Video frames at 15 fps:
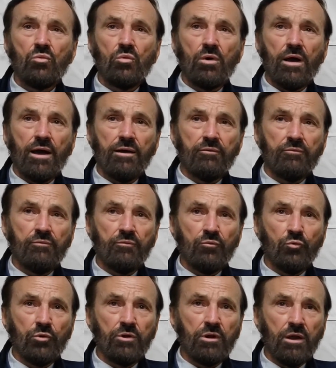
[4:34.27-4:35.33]
I
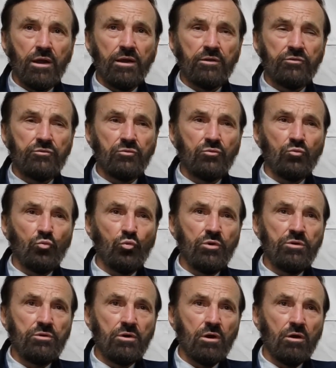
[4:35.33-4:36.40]
realized we'd
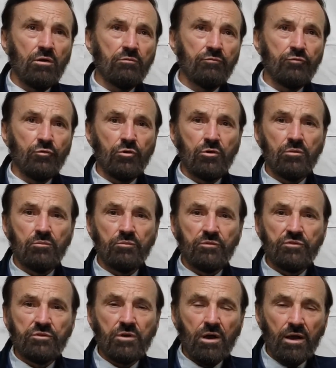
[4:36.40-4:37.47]
gone from
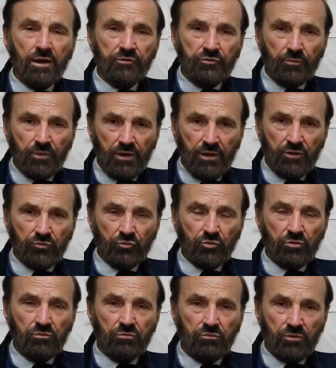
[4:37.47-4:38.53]
Scott's
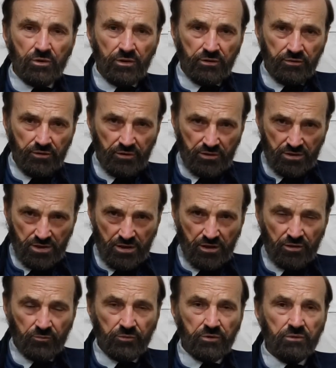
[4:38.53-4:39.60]
manual in the
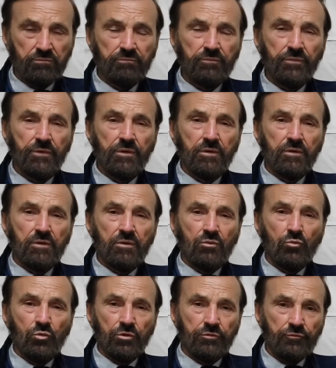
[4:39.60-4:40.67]
academy
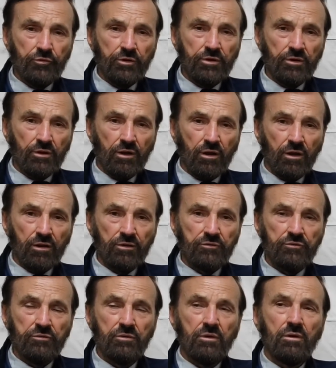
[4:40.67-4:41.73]
with flintlocks
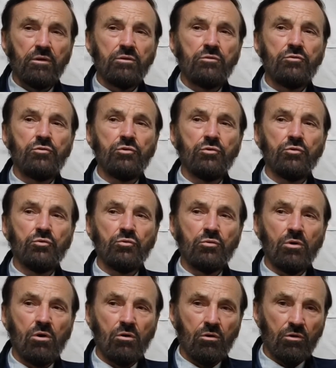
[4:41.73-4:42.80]
to
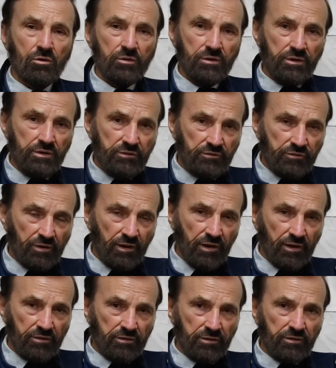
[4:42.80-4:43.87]
Hardee's
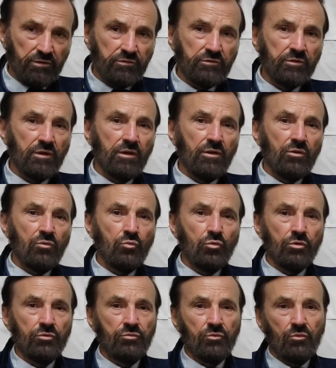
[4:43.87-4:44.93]
tactics
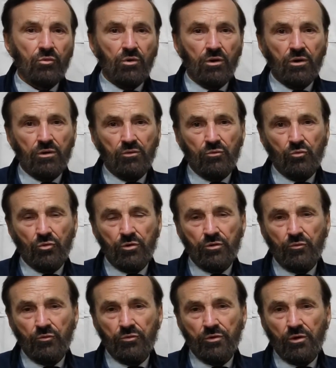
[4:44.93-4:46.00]
with working
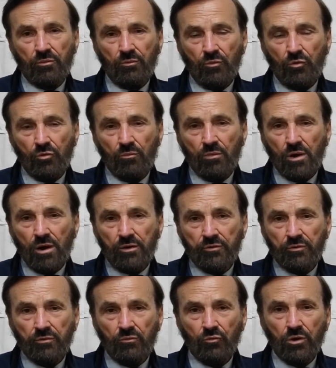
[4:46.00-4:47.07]
with our more
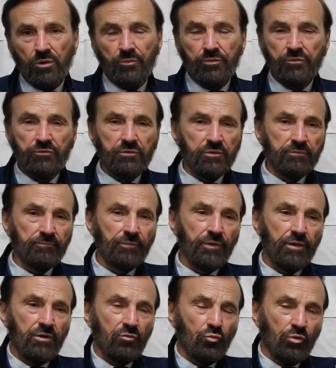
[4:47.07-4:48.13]
modern weapons, and
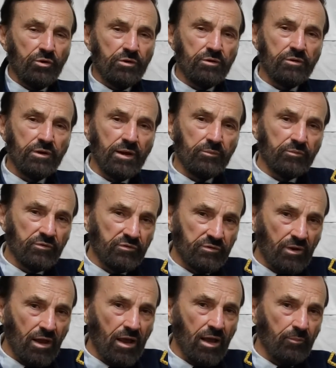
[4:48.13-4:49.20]
we didn't have to
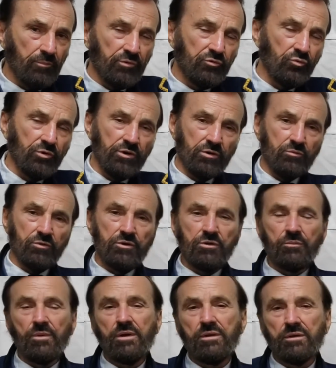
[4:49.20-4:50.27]
stop between every
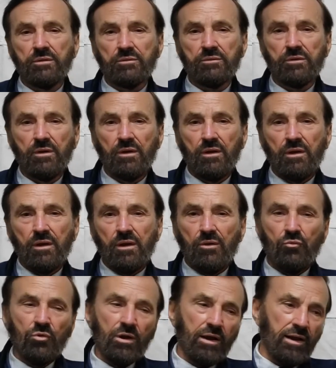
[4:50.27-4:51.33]
command.
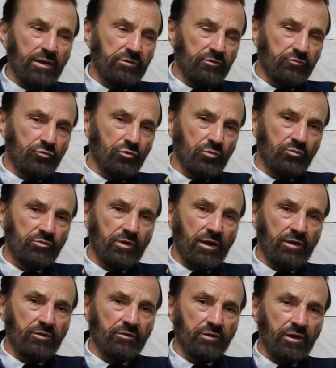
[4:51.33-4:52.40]
When I got the troops out
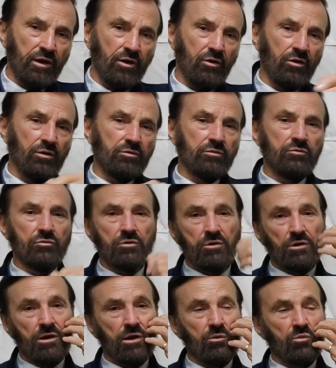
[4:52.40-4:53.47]
in the area to drill,
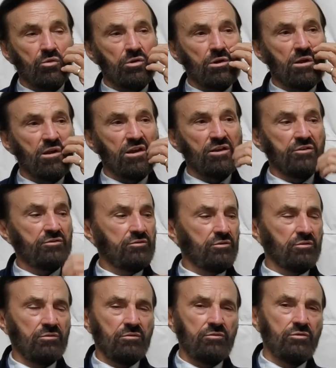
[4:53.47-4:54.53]
I realized
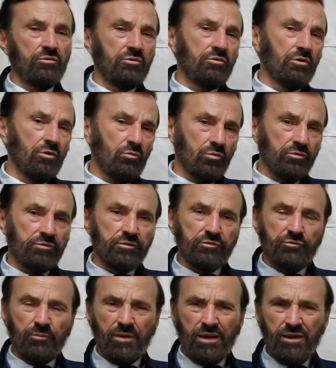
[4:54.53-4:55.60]
to go with this
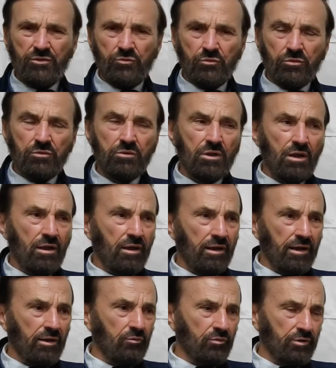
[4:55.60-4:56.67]
manual, I
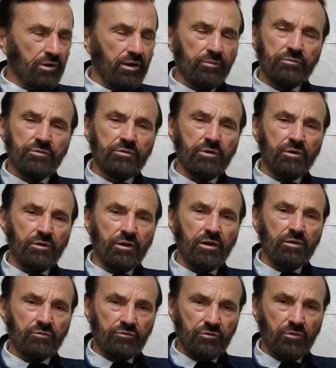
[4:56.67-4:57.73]
would have to tear down
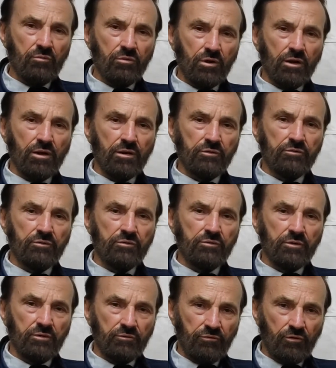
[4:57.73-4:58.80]
several houses in
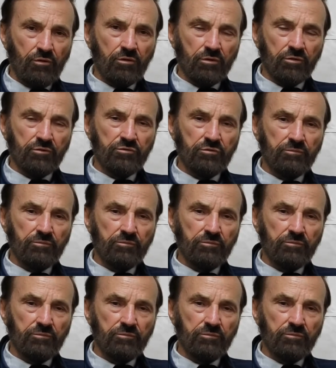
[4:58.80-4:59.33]
the forest.